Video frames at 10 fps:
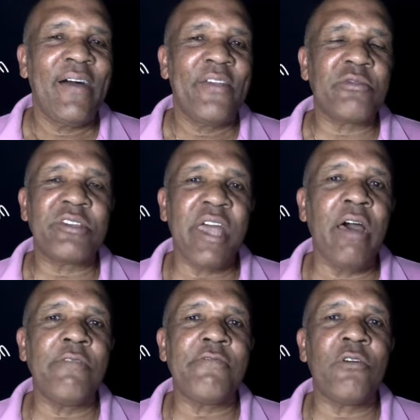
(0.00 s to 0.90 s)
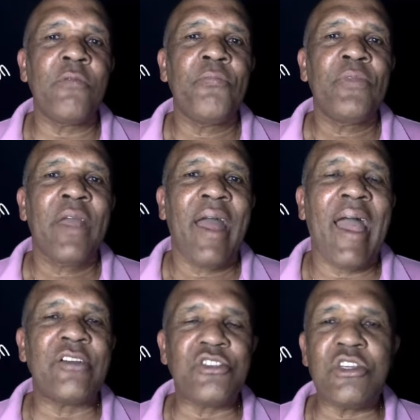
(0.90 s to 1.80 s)
this was helpful
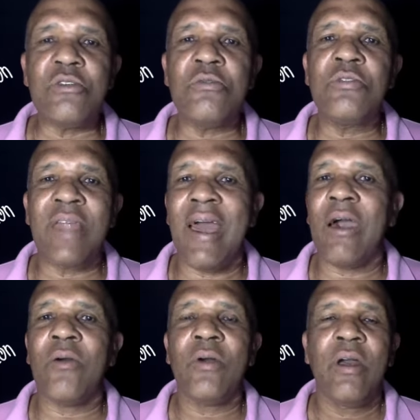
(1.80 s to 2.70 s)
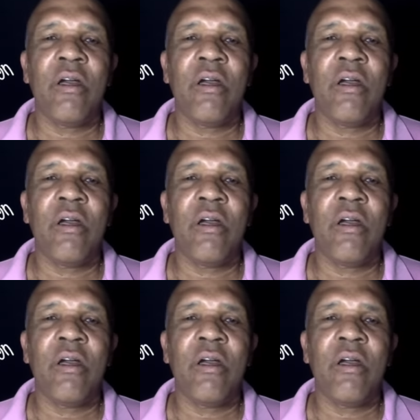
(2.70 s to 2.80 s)
as you now